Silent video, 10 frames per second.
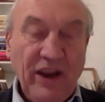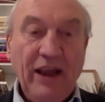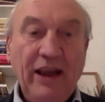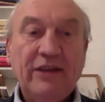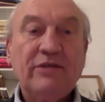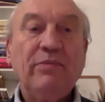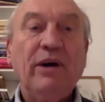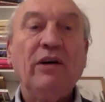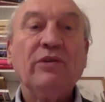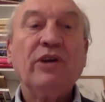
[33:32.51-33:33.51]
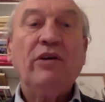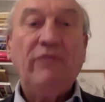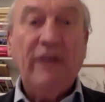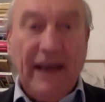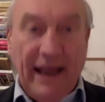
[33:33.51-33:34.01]
It's about
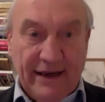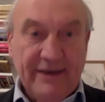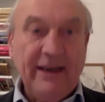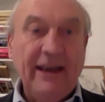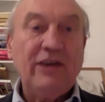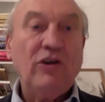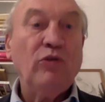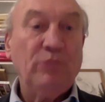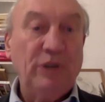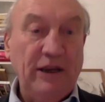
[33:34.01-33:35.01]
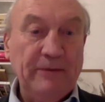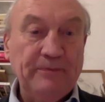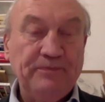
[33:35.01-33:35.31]
relaxing and opening.